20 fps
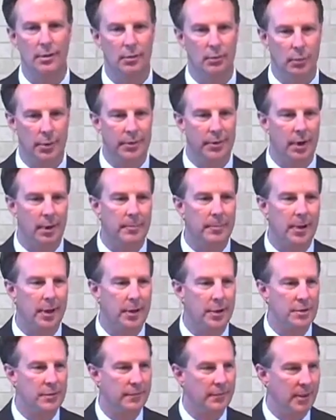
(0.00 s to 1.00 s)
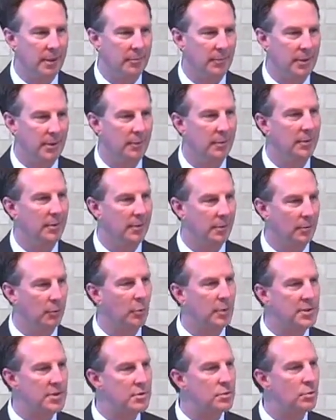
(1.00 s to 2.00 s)
with our parish family,
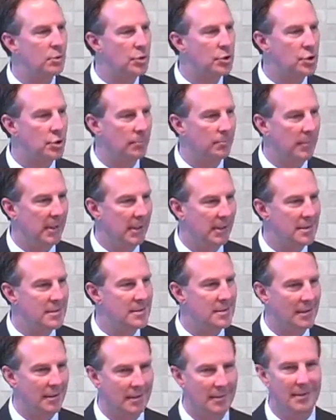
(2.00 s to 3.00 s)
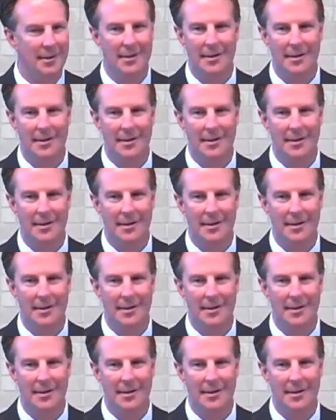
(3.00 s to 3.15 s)
what stewardship means to